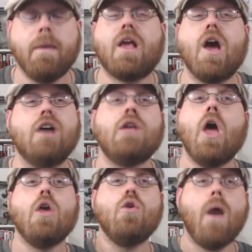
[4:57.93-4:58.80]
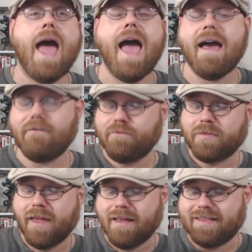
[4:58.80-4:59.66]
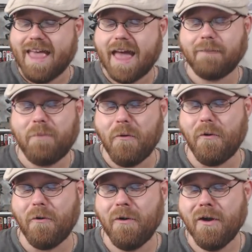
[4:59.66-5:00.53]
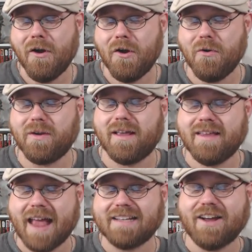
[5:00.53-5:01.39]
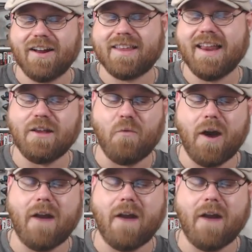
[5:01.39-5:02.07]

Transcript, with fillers: because you have Deadpool who Negasonic Teenage